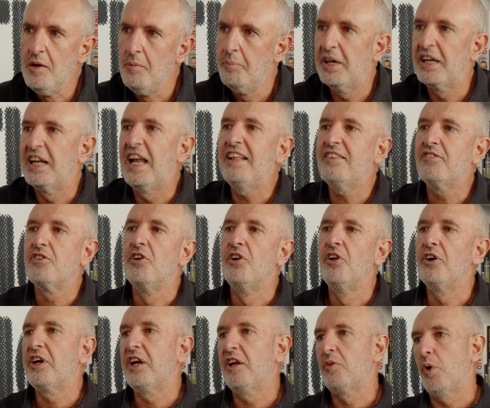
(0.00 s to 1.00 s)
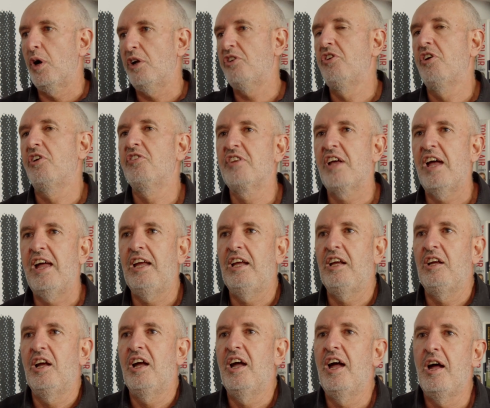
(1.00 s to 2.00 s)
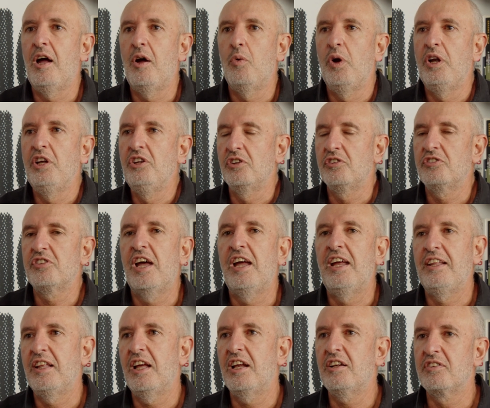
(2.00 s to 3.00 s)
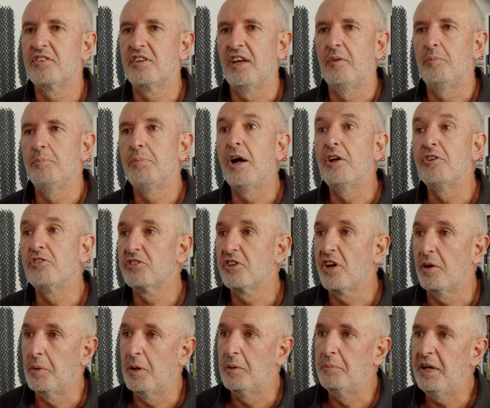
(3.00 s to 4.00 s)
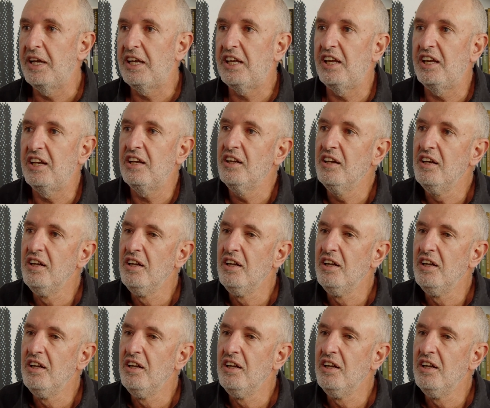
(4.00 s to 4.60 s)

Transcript: But let's look at what you're saying uh, when you're saying that uh, post Thabo Mbeki,